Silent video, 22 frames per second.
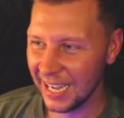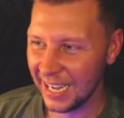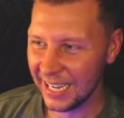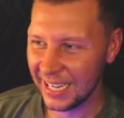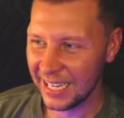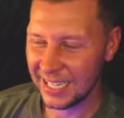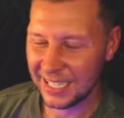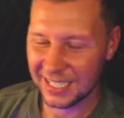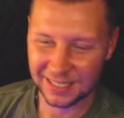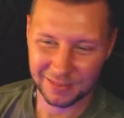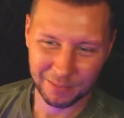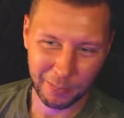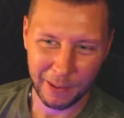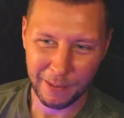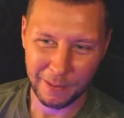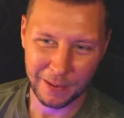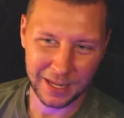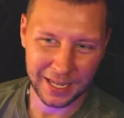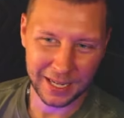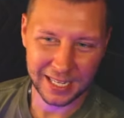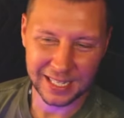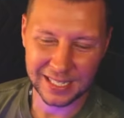he's
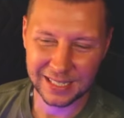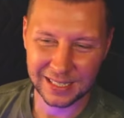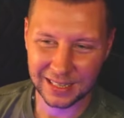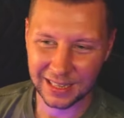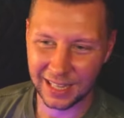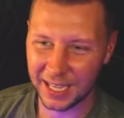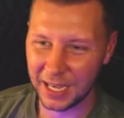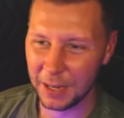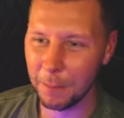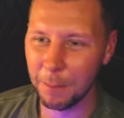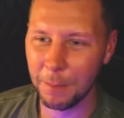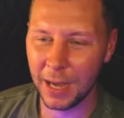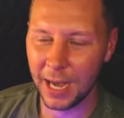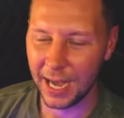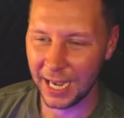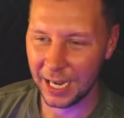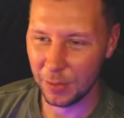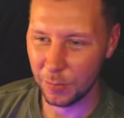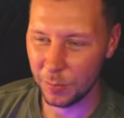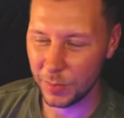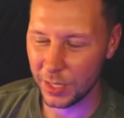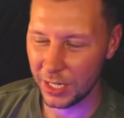he's like a
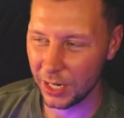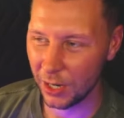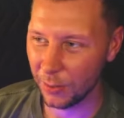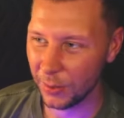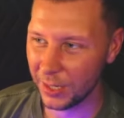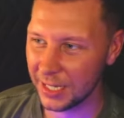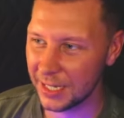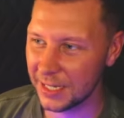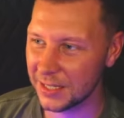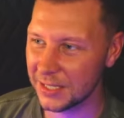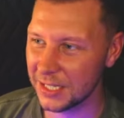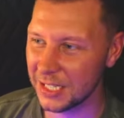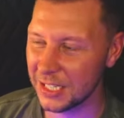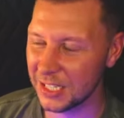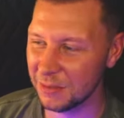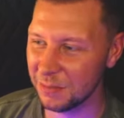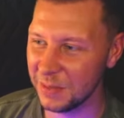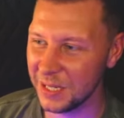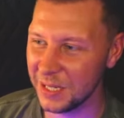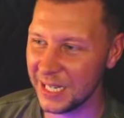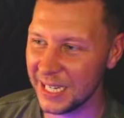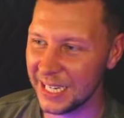mime you know he doesn't
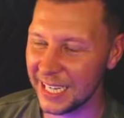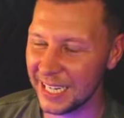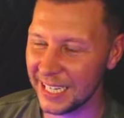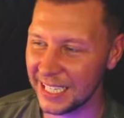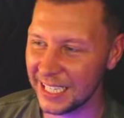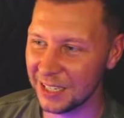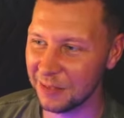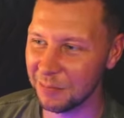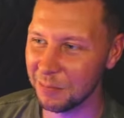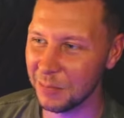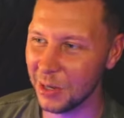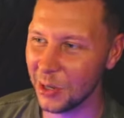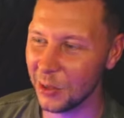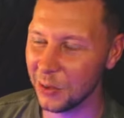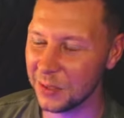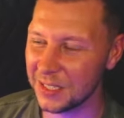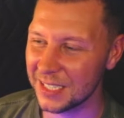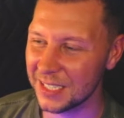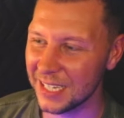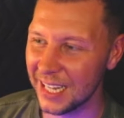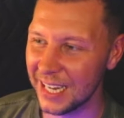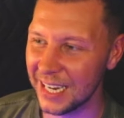speak and he
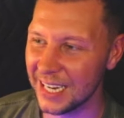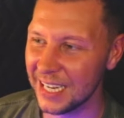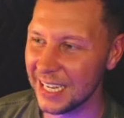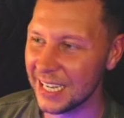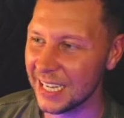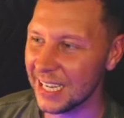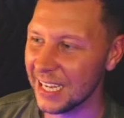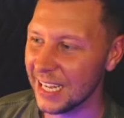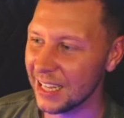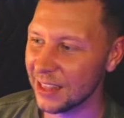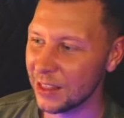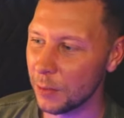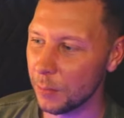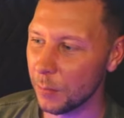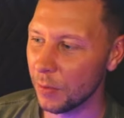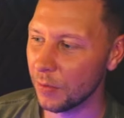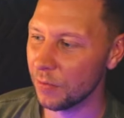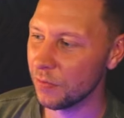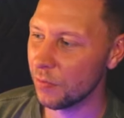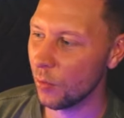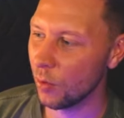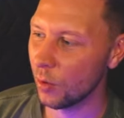emotes and the
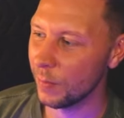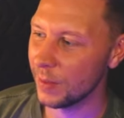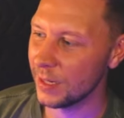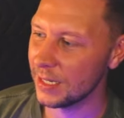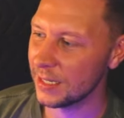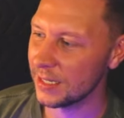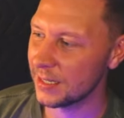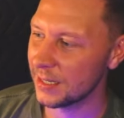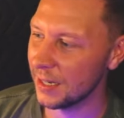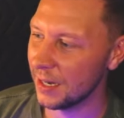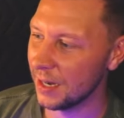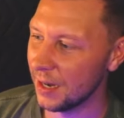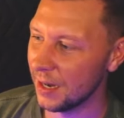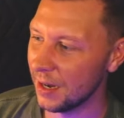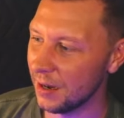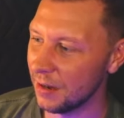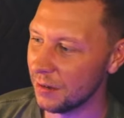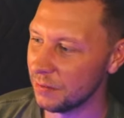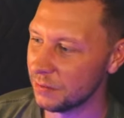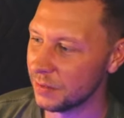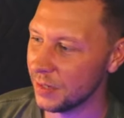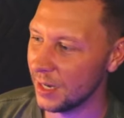performance
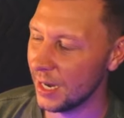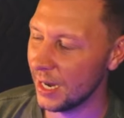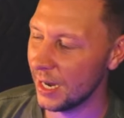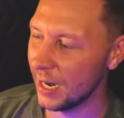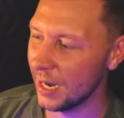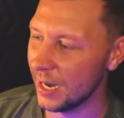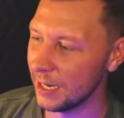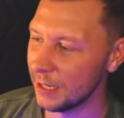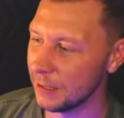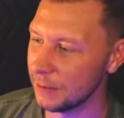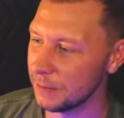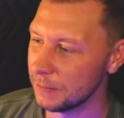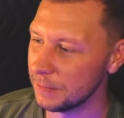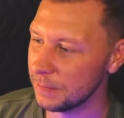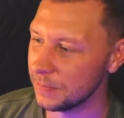of uh